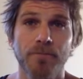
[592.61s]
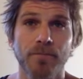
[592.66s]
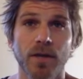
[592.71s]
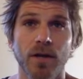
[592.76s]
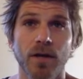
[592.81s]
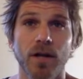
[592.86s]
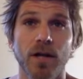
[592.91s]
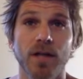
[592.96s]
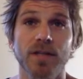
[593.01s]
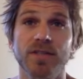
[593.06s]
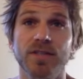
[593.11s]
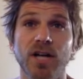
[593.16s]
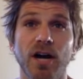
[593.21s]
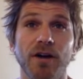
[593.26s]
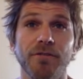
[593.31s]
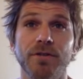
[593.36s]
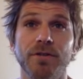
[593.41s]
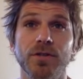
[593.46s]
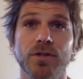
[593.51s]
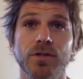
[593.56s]
A lot of
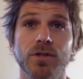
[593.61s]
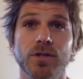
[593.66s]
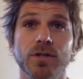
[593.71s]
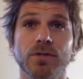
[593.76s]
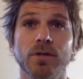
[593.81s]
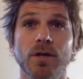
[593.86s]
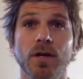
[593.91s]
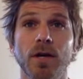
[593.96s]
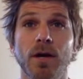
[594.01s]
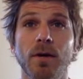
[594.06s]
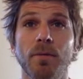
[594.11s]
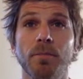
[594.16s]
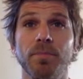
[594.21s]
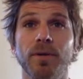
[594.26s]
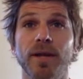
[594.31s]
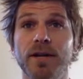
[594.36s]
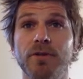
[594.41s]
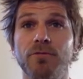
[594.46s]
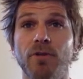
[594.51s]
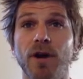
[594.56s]
stuff is just
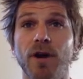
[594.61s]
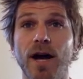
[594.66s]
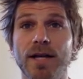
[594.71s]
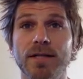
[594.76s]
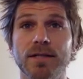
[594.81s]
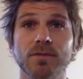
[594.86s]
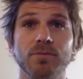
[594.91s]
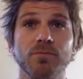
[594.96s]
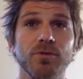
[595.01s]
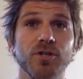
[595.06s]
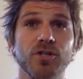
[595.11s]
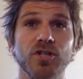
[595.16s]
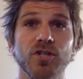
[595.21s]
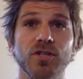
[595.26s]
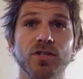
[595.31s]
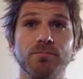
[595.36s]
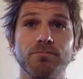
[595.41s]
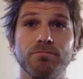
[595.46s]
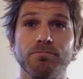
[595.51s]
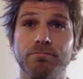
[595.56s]
plain rice with
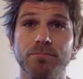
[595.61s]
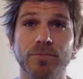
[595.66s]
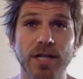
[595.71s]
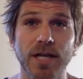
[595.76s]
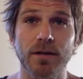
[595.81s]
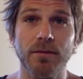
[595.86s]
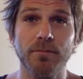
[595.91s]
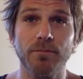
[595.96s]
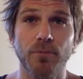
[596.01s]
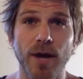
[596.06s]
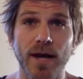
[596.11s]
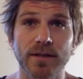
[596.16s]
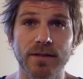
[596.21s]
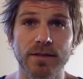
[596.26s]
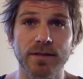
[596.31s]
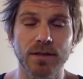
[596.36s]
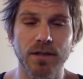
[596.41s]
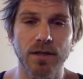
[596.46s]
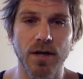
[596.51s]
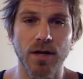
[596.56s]
just chicken
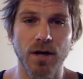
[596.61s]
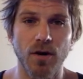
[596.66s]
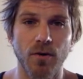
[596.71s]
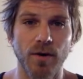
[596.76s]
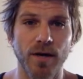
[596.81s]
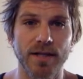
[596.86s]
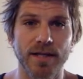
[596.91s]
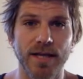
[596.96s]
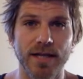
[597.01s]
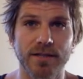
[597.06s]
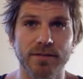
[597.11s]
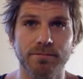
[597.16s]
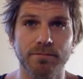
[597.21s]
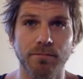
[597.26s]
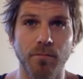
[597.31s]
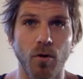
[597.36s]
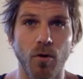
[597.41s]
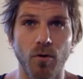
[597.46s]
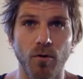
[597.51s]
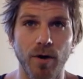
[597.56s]
breast, you know, it gets
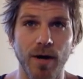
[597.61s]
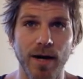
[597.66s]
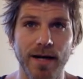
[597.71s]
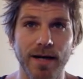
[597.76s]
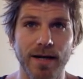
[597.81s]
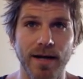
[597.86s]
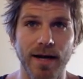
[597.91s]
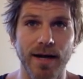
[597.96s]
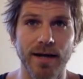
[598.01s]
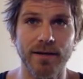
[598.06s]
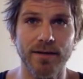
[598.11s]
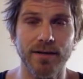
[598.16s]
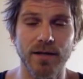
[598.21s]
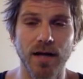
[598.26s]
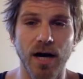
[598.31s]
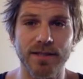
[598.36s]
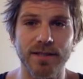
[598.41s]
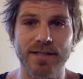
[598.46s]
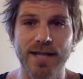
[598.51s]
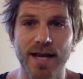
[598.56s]
boring and
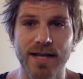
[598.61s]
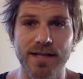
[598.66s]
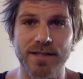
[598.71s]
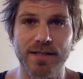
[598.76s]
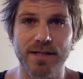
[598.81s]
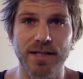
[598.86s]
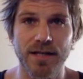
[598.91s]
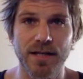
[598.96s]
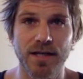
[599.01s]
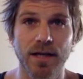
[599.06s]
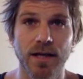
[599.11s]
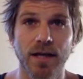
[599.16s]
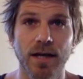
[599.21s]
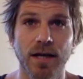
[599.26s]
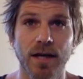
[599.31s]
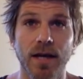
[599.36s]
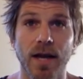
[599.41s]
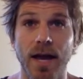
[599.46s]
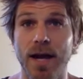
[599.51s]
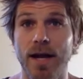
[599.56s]
not tasty.
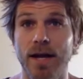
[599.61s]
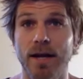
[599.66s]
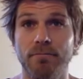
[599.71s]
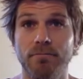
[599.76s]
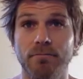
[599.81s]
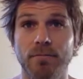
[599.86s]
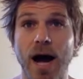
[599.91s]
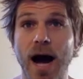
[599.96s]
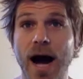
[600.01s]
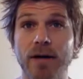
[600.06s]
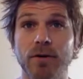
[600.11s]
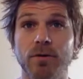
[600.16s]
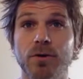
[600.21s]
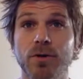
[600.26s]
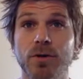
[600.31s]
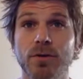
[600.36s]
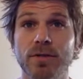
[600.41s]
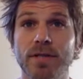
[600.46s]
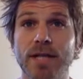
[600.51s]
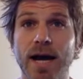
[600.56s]
And I don't
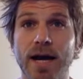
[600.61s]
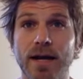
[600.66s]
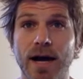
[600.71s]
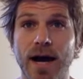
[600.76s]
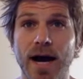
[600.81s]
use that.